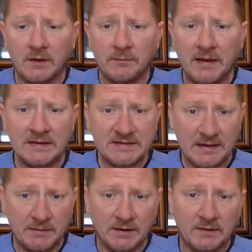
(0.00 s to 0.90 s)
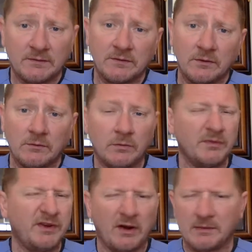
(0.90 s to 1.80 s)
pandemic. So we'll
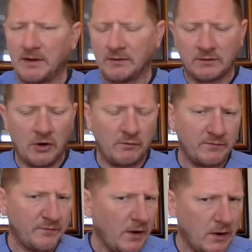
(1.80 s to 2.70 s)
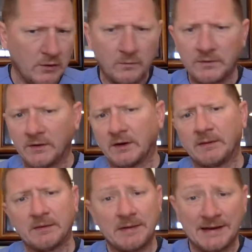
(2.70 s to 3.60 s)
be talking about the COVID fog, we'll be talking
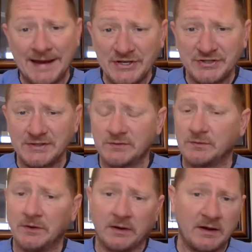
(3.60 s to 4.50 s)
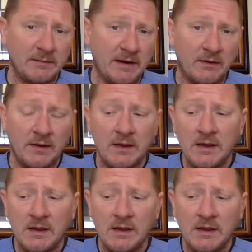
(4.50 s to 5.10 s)
about the medications, we'll be talking about